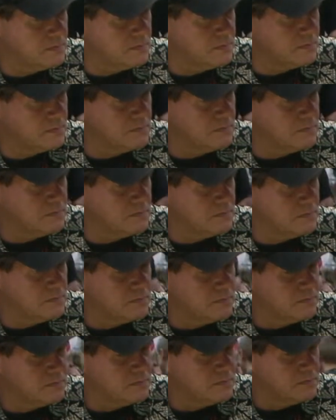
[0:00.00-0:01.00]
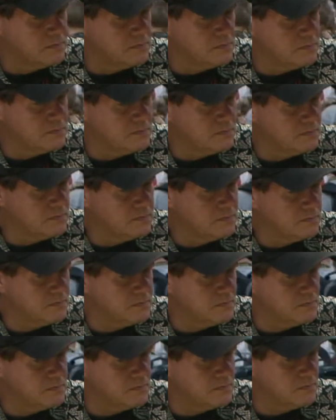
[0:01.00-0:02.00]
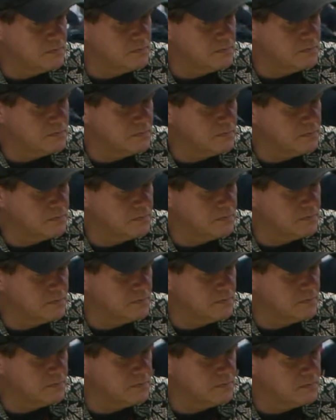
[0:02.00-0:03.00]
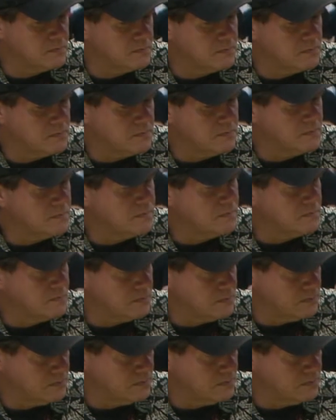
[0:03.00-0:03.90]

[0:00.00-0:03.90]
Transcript: [no speech]